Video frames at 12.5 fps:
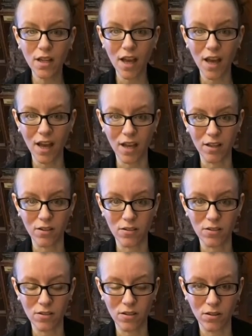and
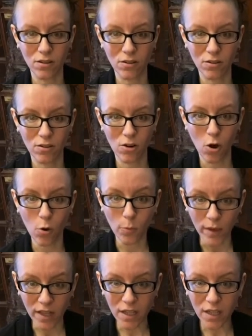
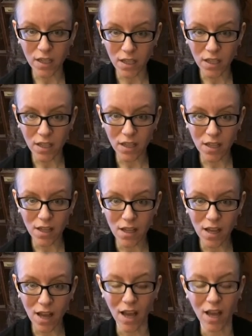open
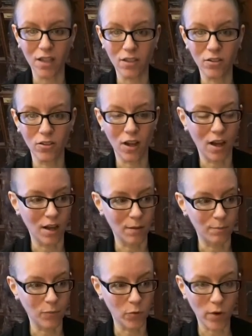and
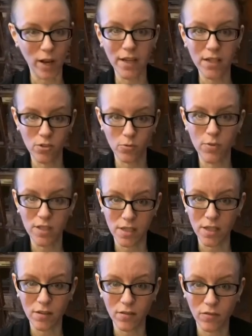ready to
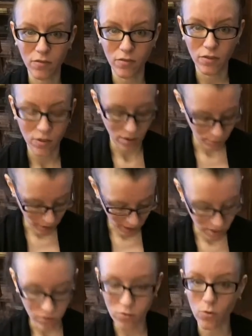receive the
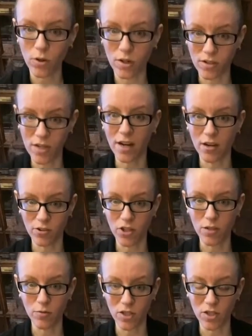Page of Swords
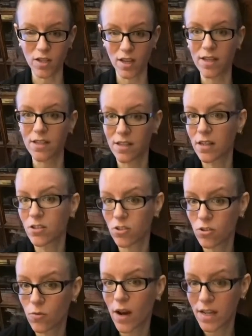energy, which is, like I said, is
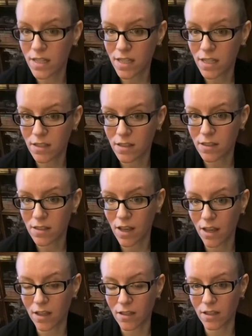new ideas
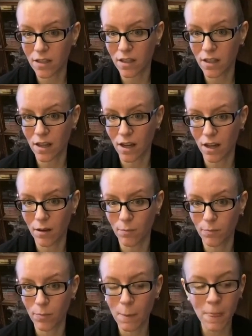and
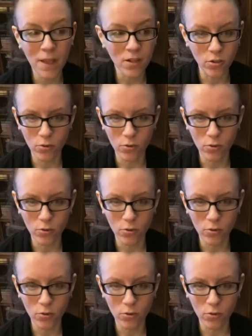new